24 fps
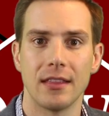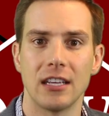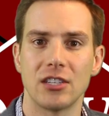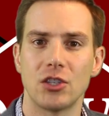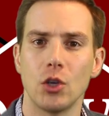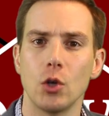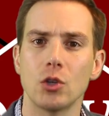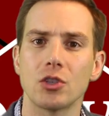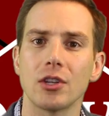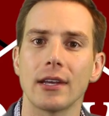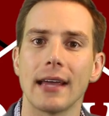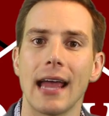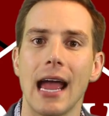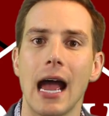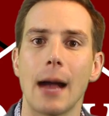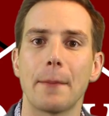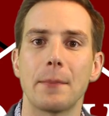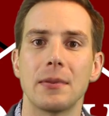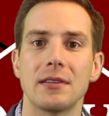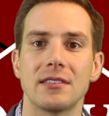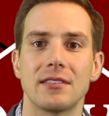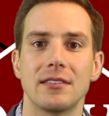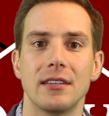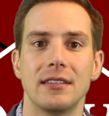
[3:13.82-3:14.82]
This usually
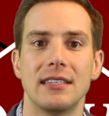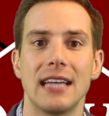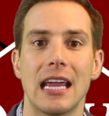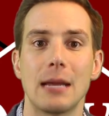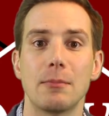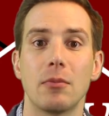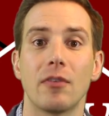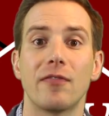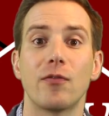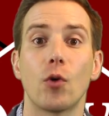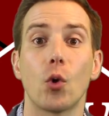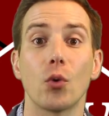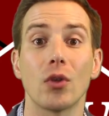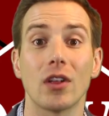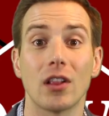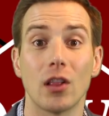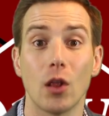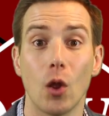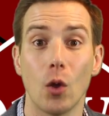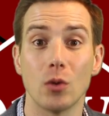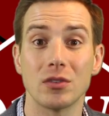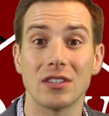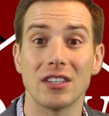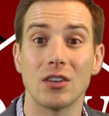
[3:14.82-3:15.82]
happens the day before the
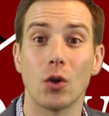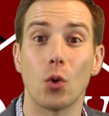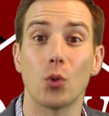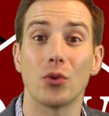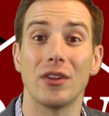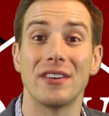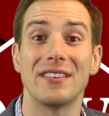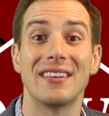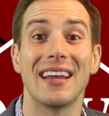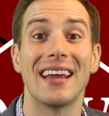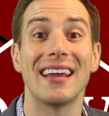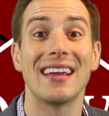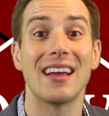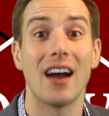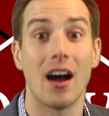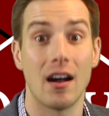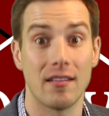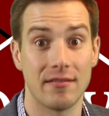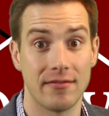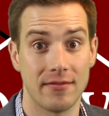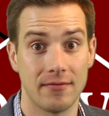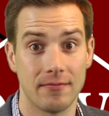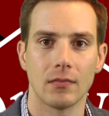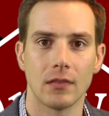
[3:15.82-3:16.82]
closing or the day
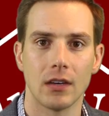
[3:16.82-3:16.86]
of.